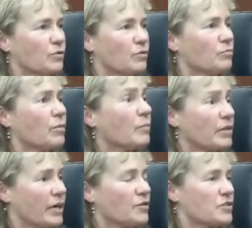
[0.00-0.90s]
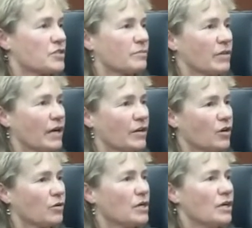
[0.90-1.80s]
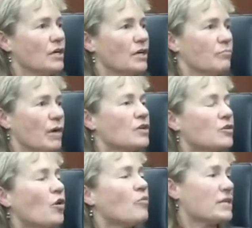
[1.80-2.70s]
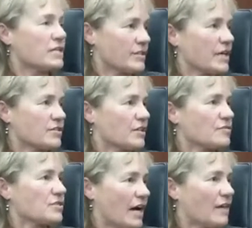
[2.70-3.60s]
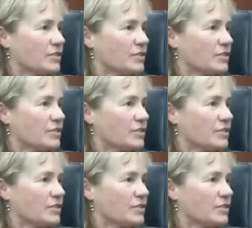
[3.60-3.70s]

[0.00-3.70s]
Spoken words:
public health system in Idaho by no means has enough staff